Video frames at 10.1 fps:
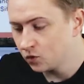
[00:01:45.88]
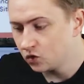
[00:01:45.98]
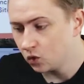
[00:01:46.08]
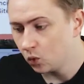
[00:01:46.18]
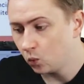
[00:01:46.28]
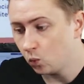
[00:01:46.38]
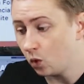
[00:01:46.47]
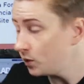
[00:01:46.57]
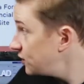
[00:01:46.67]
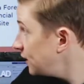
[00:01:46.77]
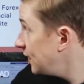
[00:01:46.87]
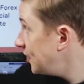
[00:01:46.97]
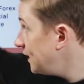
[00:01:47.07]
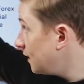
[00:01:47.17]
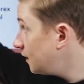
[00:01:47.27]
So what we're seeing
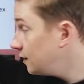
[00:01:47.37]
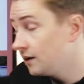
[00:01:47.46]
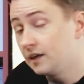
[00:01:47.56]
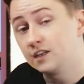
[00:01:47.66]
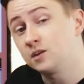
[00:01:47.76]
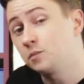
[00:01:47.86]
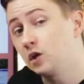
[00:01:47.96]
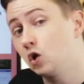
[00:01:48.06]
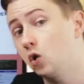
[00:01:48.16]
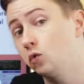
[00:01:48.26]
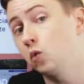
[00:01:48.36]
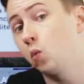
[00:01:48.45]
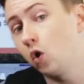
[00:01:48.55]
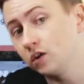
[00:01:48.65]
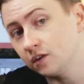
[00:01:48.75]
here is something called the
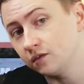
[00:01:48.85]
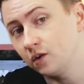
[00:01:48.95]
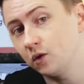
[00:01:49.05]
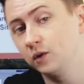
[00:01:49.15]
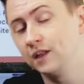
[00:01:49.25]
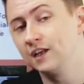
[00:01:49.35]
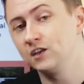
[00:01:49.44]
waterfall.